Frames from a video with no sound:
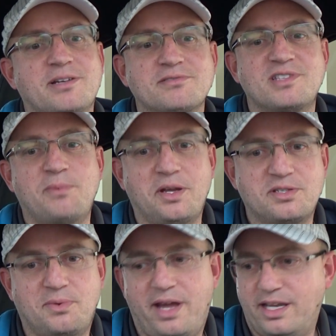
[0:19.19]
I was on the
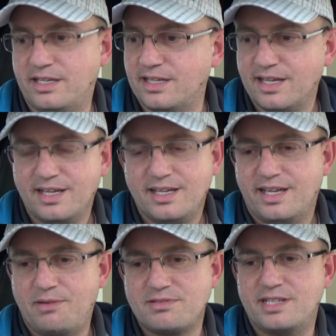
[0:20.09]
motorway and
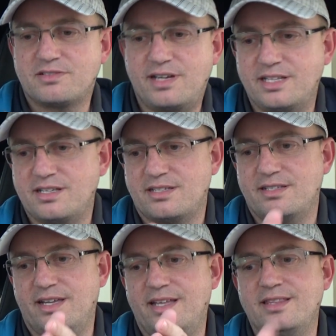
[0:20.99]
he was literally
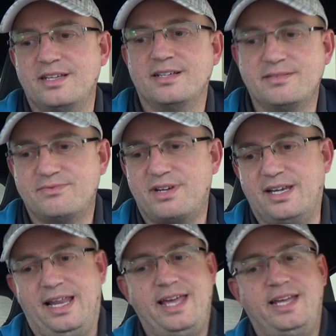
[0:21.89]
just in the right
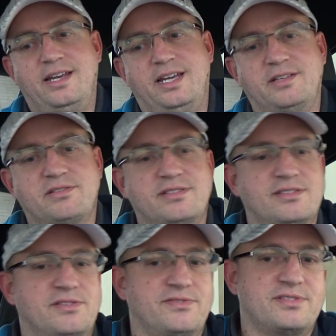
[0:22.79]
lane and he
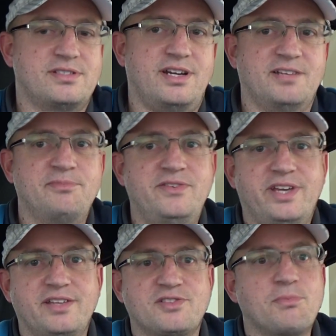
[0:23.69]
sort of started
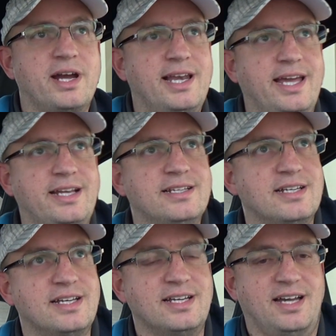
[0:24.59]
moving into my lane
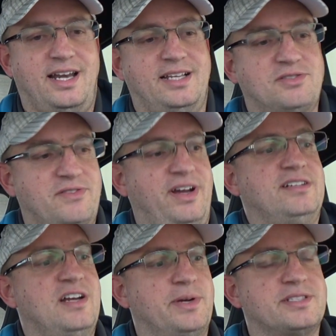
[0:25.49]
and I sort of
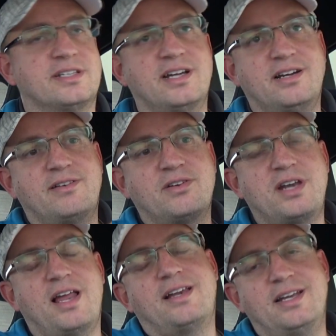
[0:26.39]
had nowhere to go.
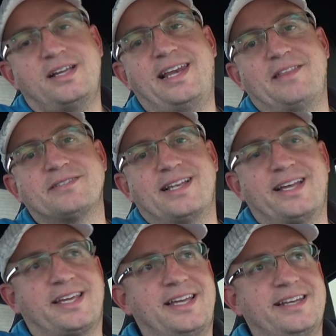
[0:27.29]
Luckily there's
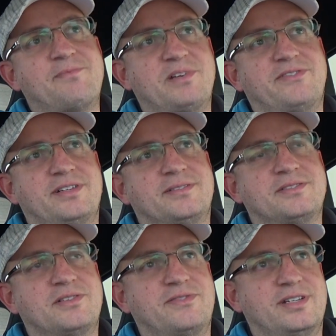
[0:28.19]
like a little bit of a
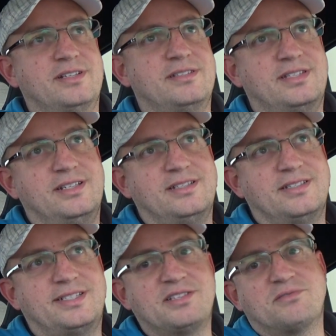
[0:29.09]
sort of
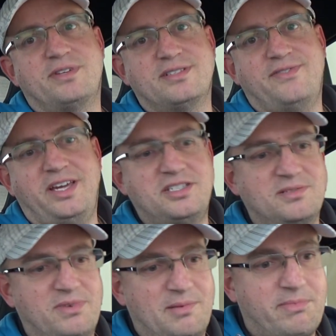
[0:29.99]
the central
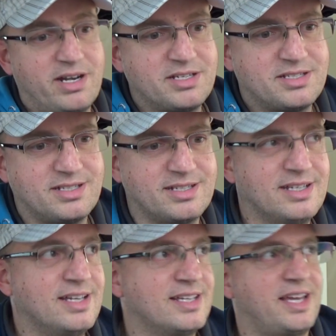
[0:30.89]
reservation where I managed to
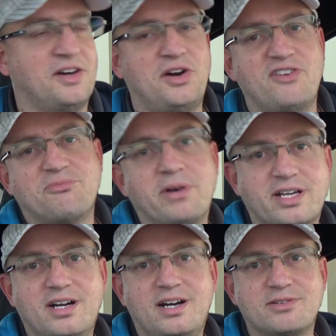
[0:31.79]
get half my
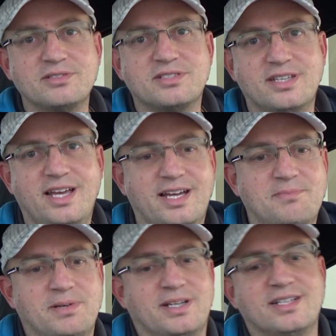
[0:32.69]
car onto there,
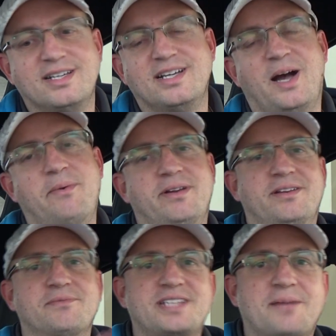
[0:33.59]
but
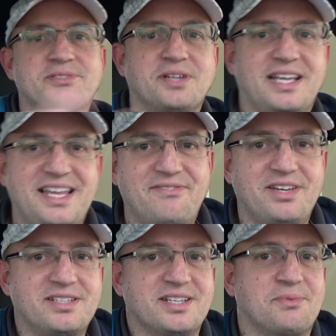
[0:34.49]
I was absolutely
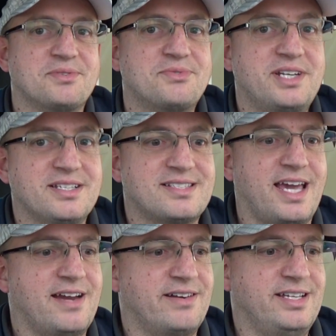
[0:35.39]
livid. It was really
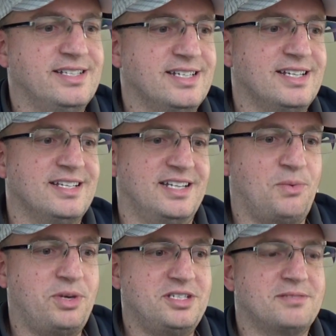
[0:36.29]
scary and I
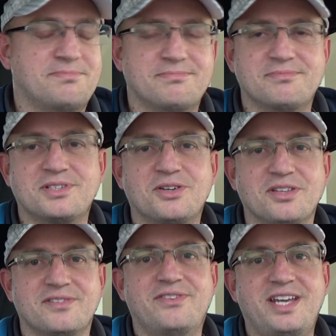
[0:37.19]
wish I'd got
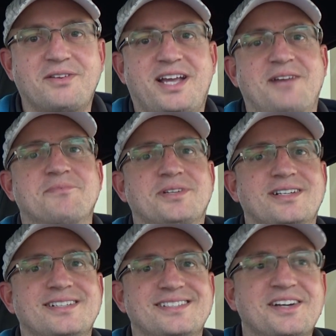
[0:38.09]
the video
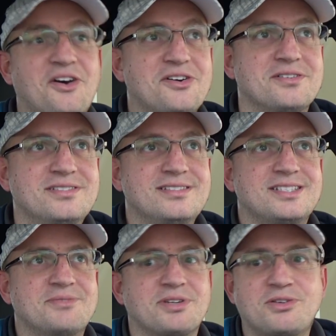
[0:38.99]
camera on
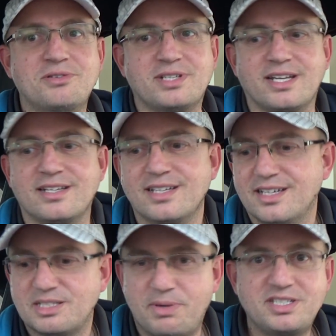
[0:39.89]
to record it,
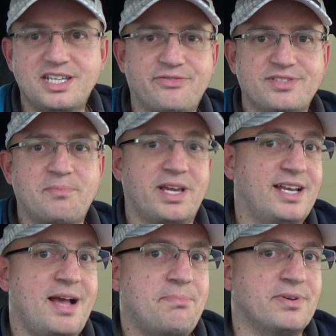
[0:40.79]
especially if something had
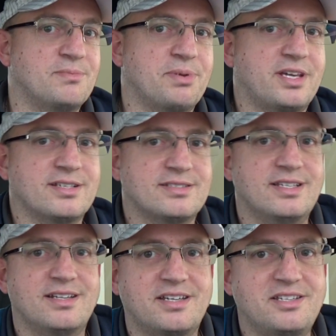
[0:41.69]
happened, because
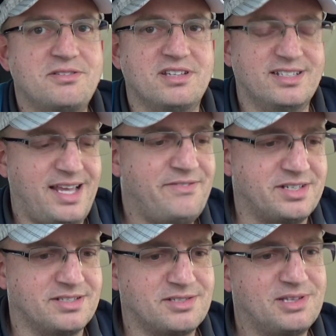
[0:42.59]
then I could use it as
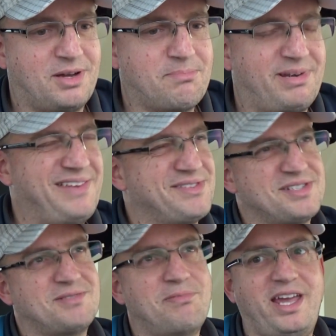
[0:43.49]
evidence. Although I believe in
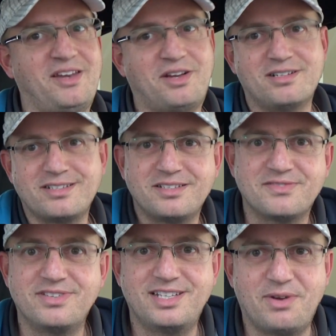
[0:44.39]
Spain you can't use
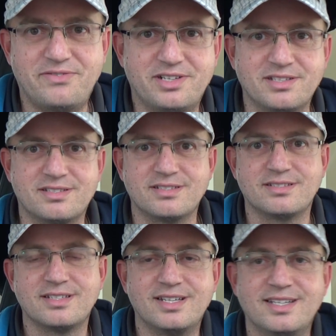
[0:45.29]
video evidence
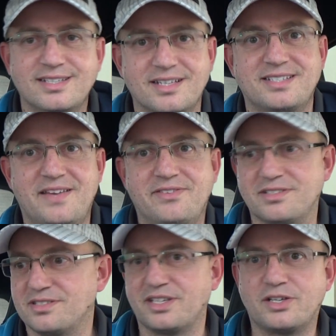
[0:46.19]
as
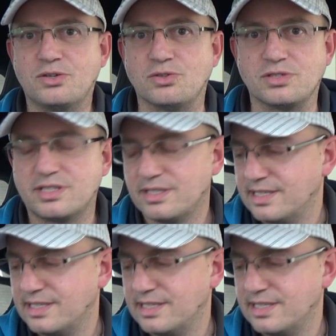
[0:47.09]
evidence in court.